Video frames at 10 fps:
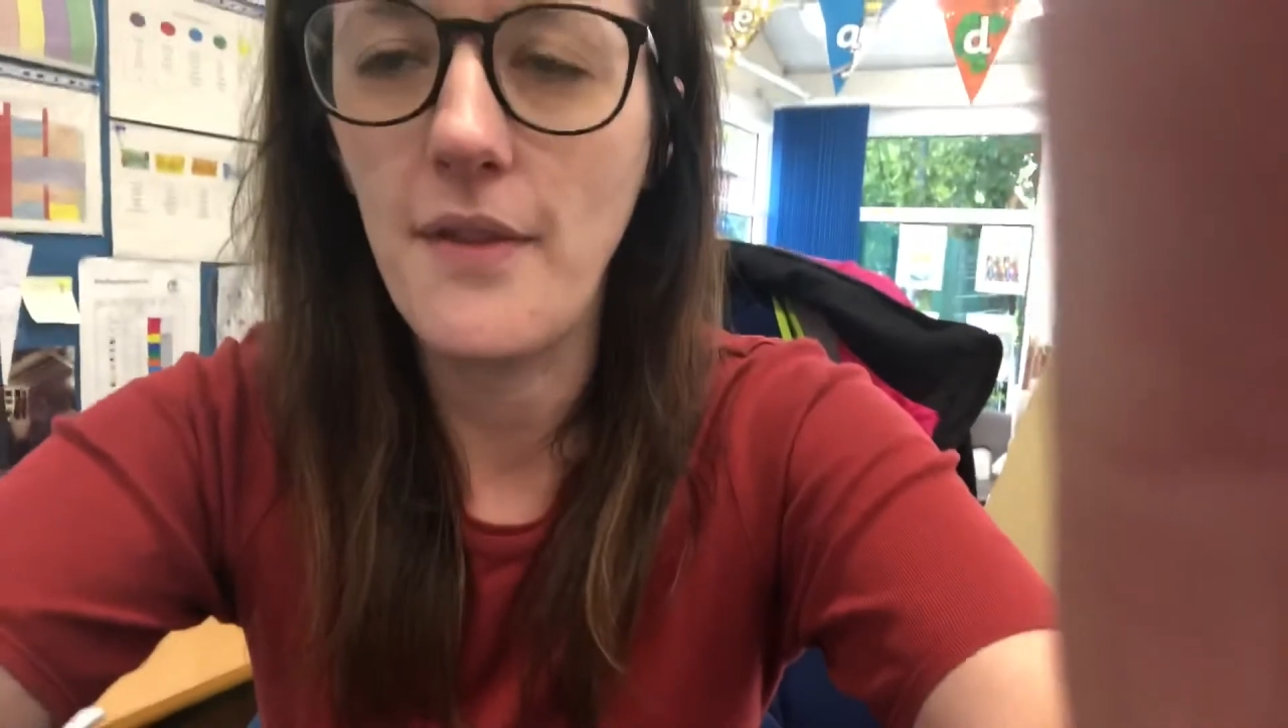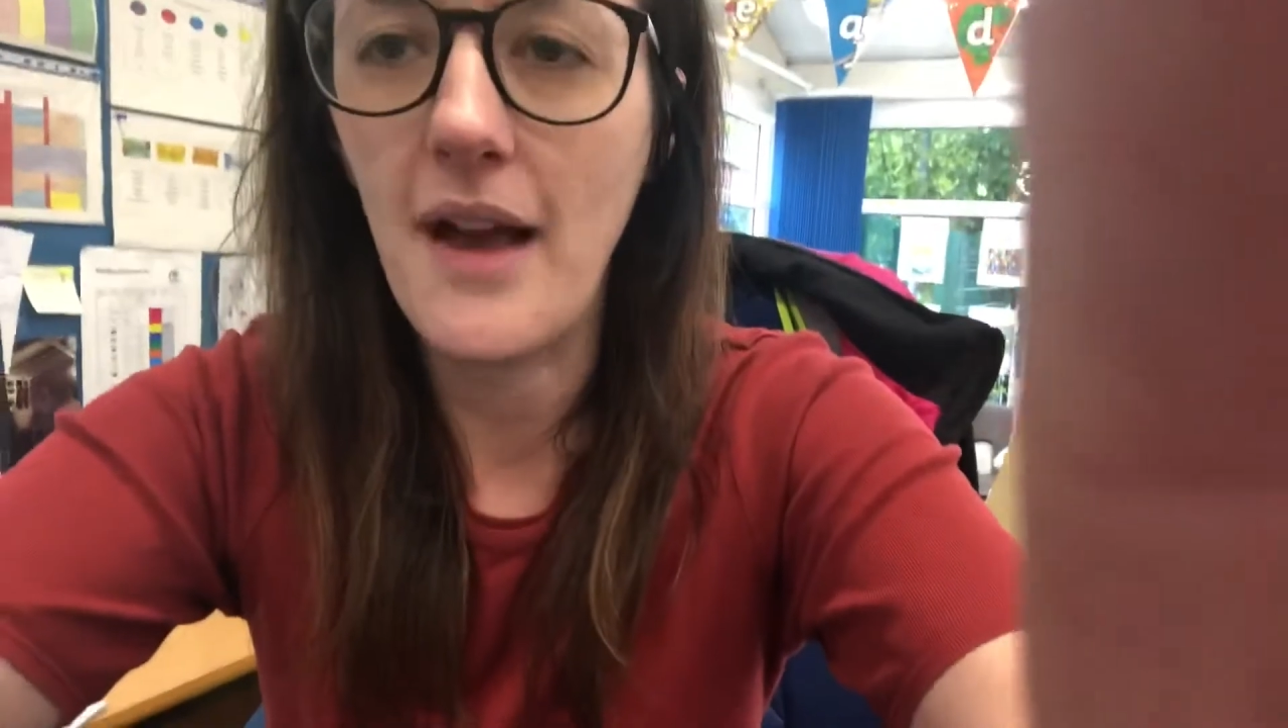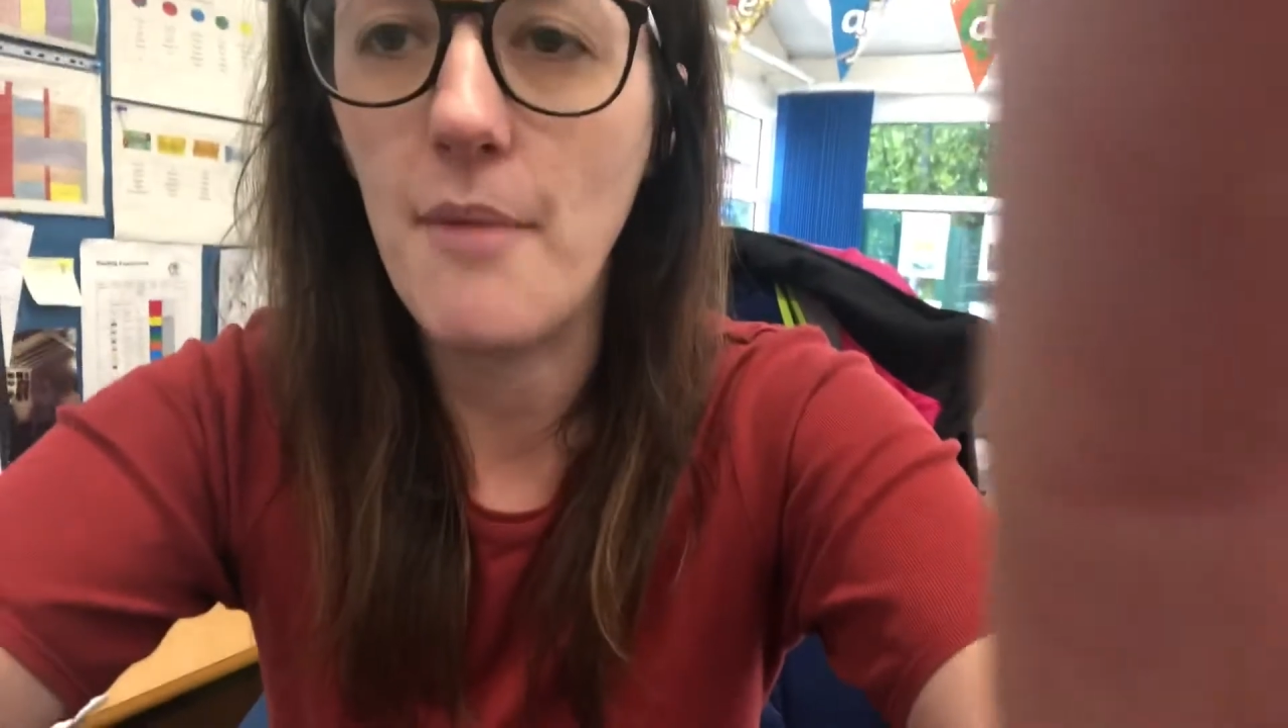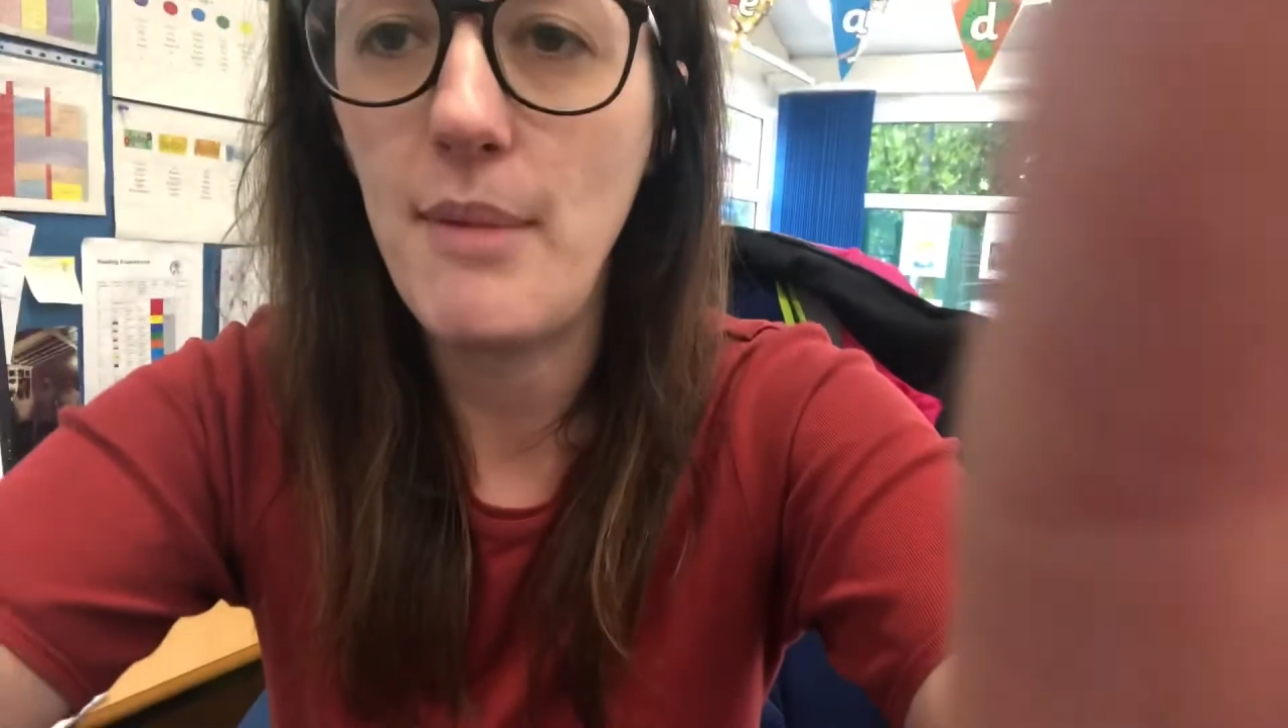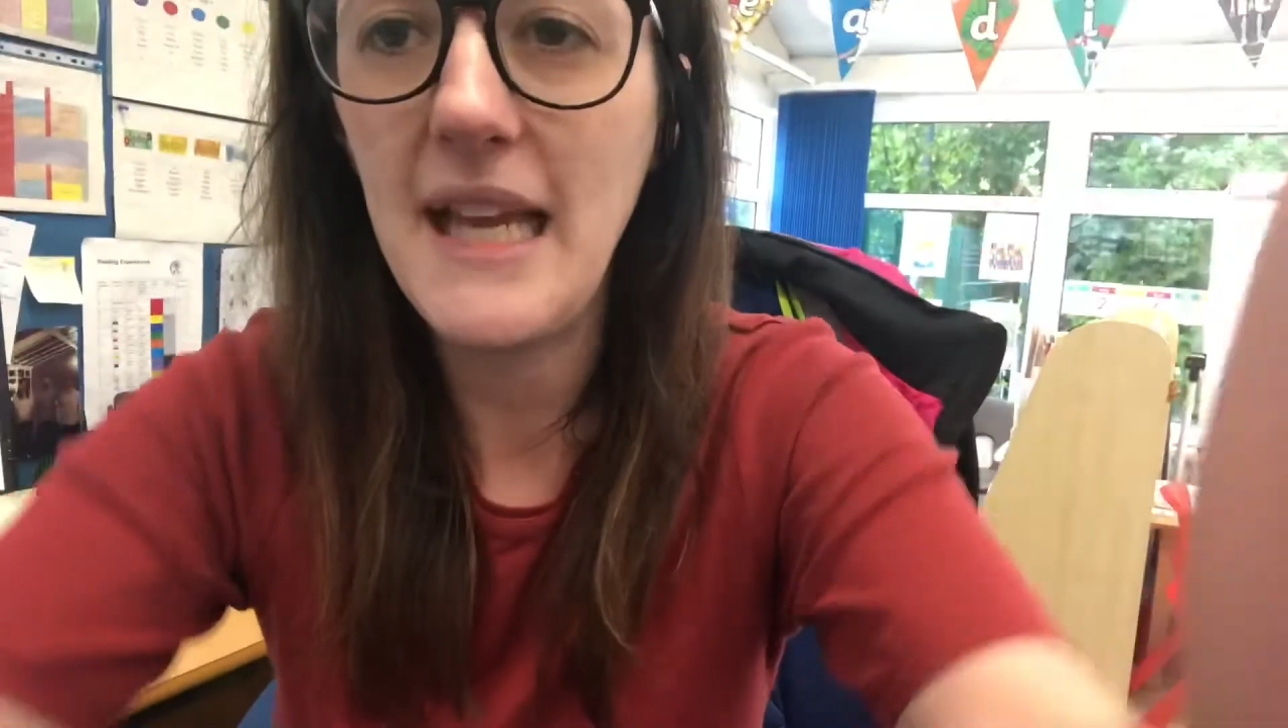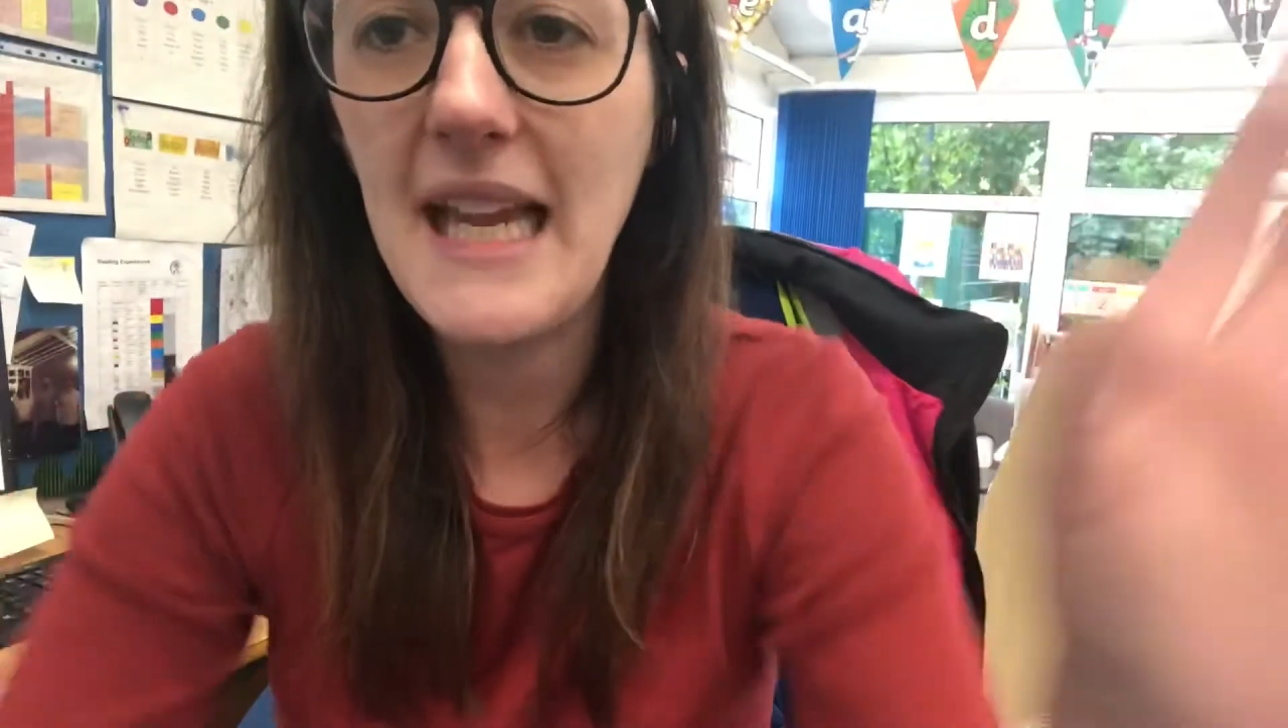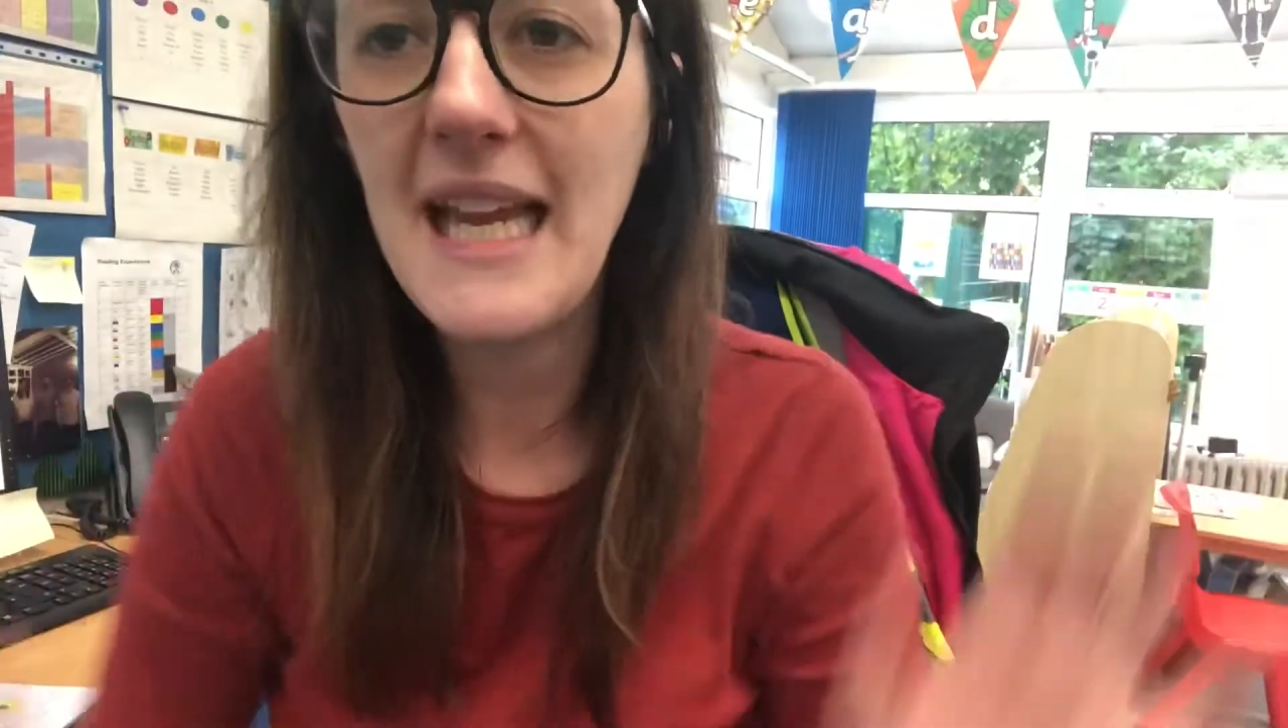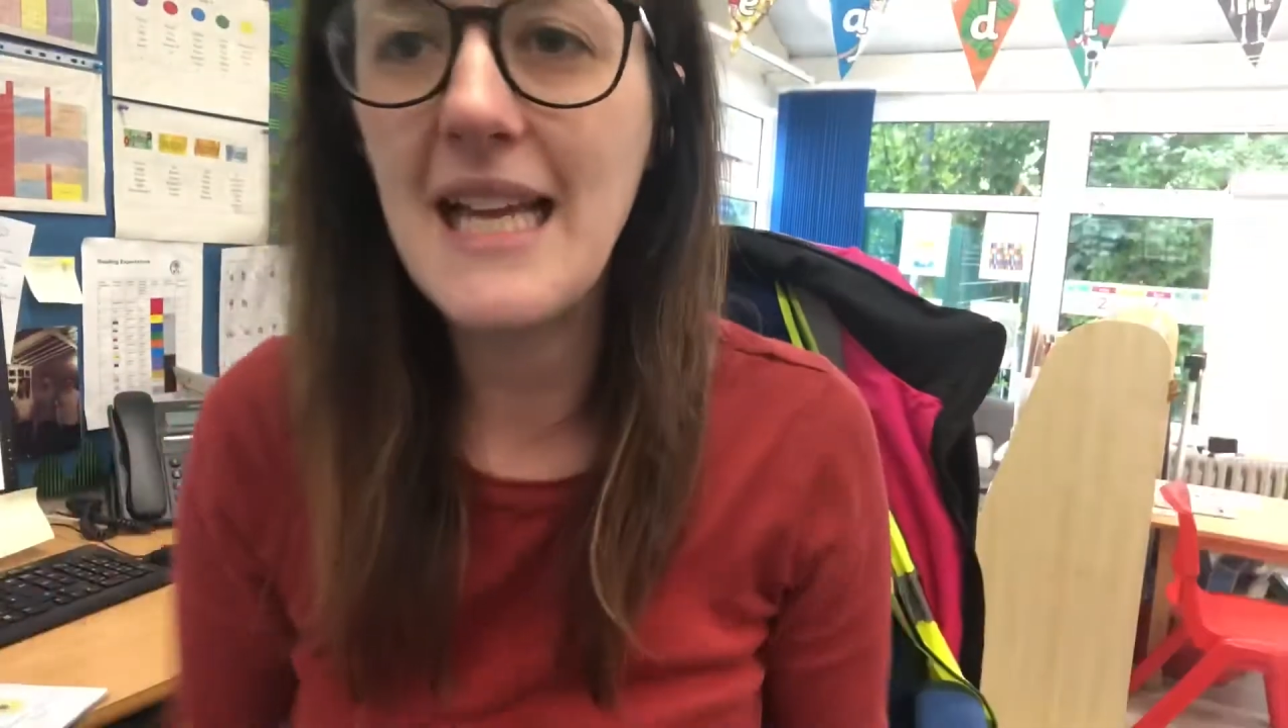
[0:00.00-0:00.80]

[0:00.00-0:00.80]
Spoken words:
that PE